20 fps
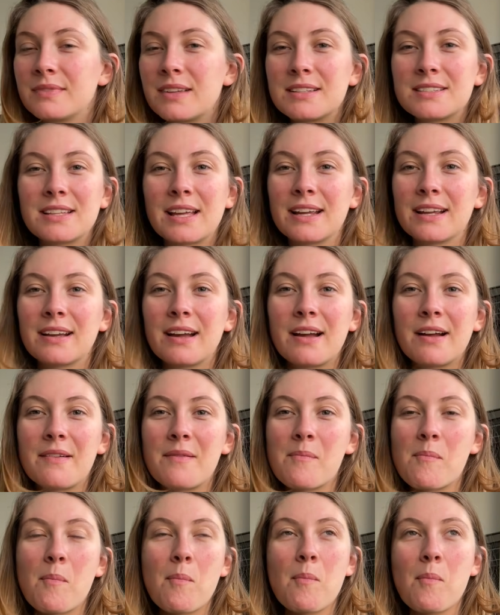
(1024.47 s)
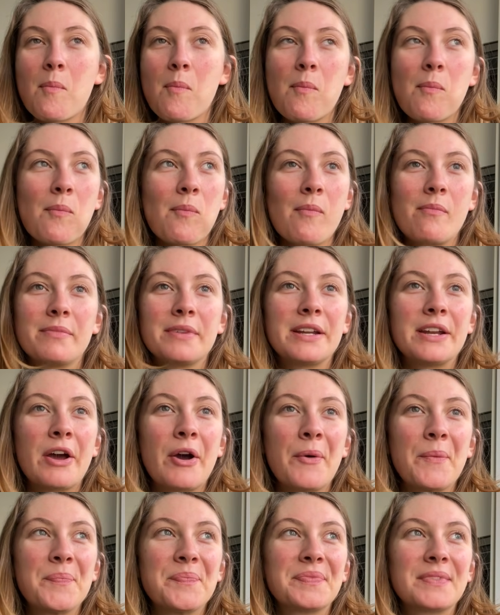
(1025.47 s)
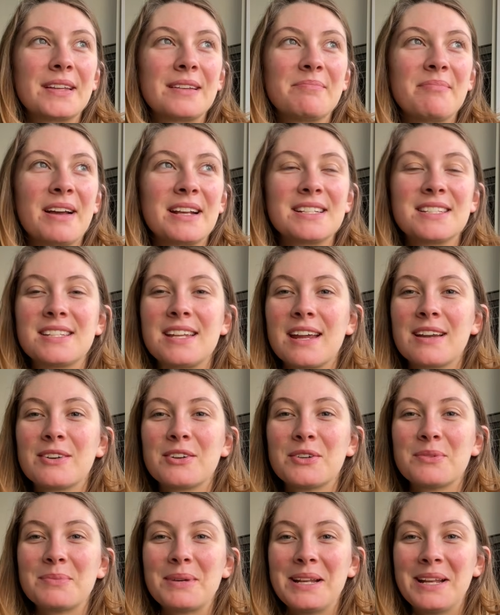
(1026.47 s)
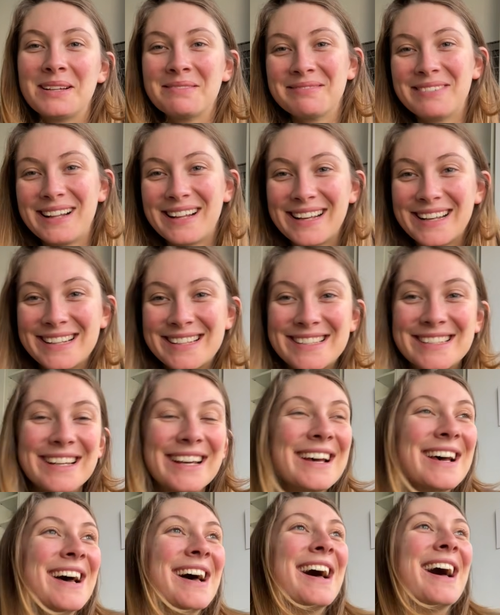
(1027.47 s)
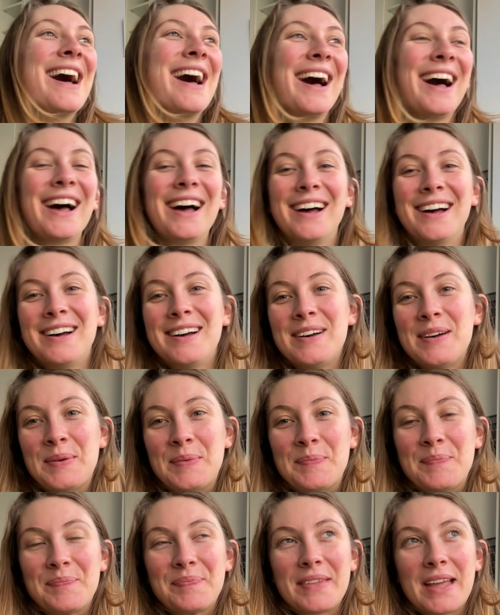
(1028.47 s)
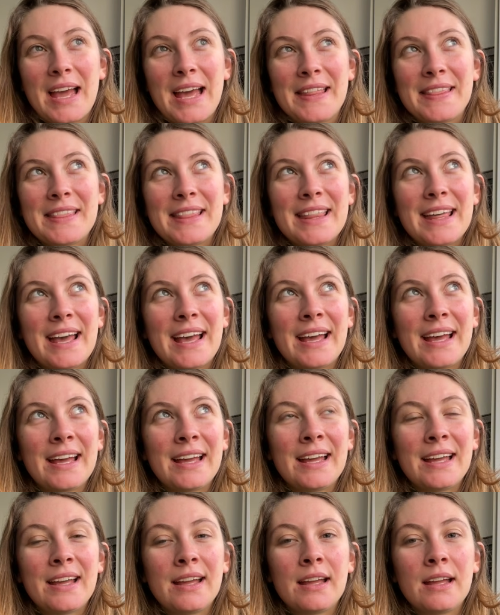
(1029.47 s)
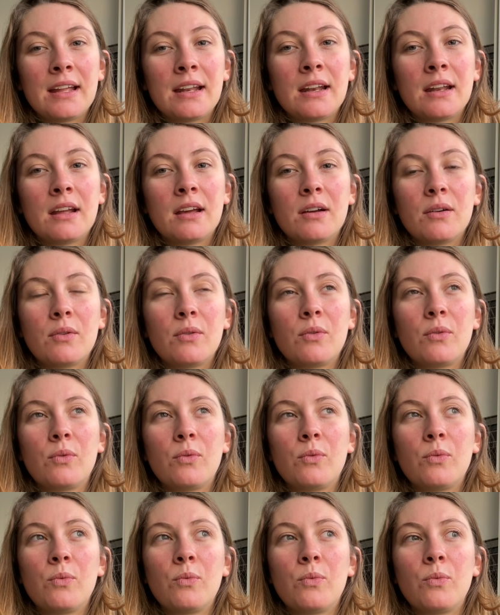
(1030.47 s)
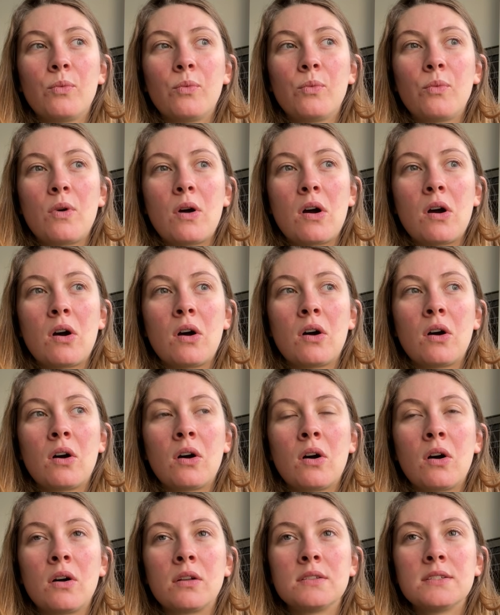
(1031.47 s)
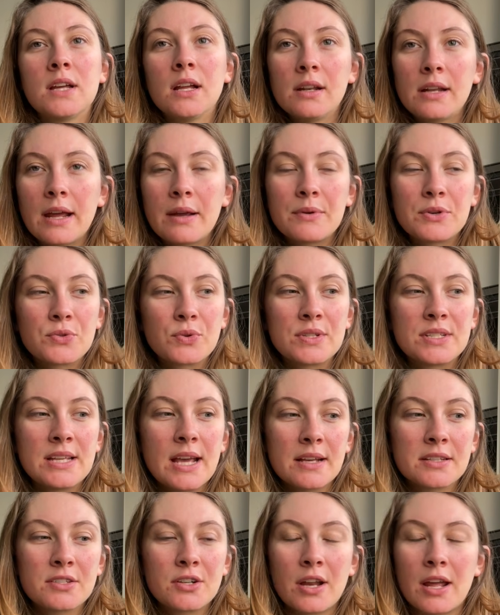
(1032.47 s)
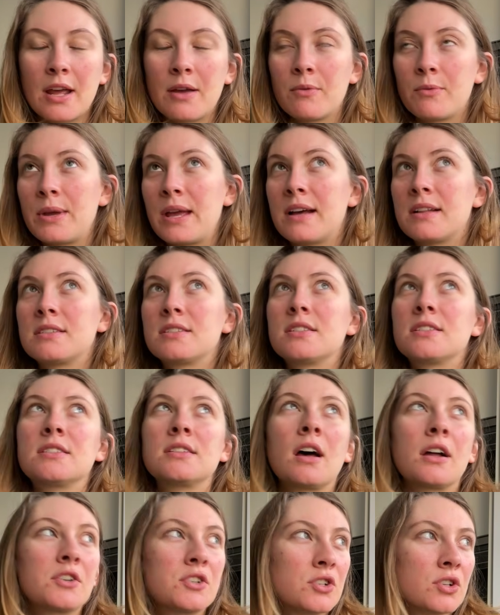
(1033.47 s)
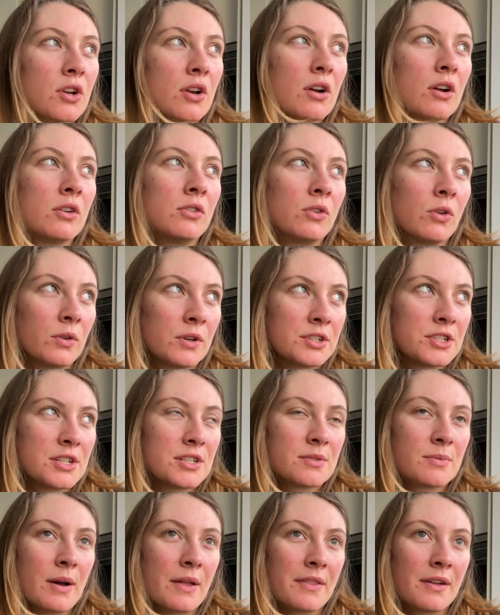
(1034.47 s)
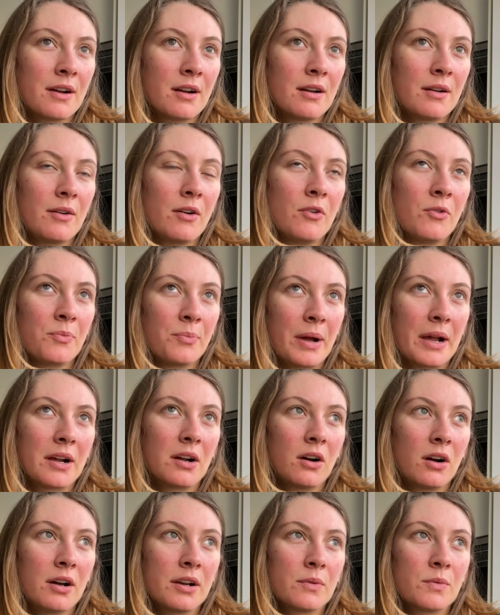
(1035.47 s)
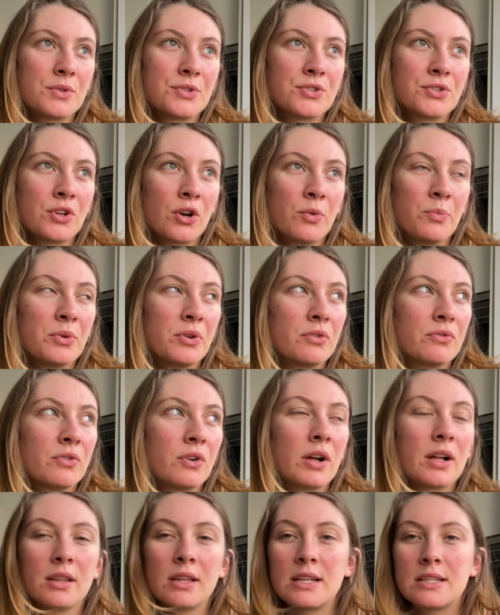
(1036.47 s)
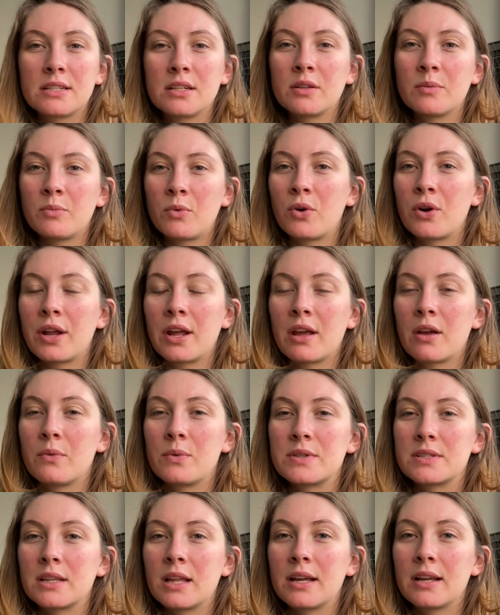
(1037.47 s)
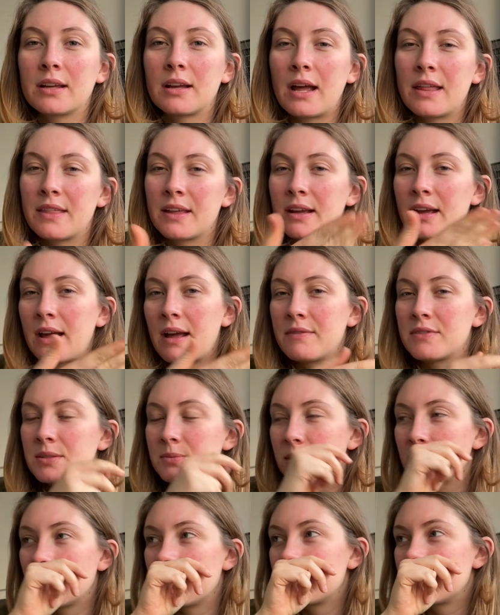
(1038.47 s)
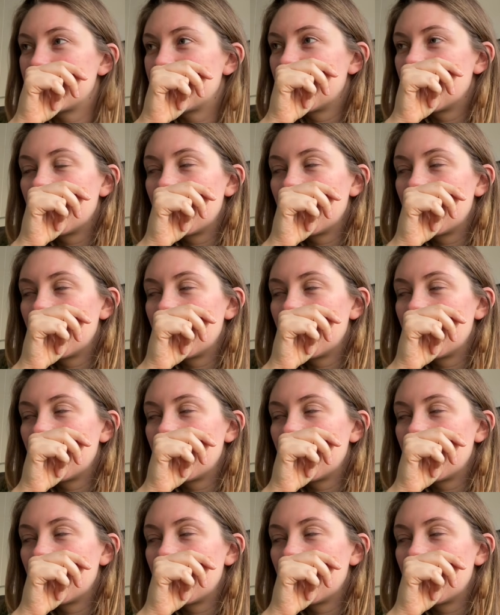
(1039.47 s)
It's like, you know, my standard meeting place. And then on Sunday, which was yesterday, we had such gorgeous weather. Oh my God, it was so beautiful. At least in the morning, it was like, I think I have some clips.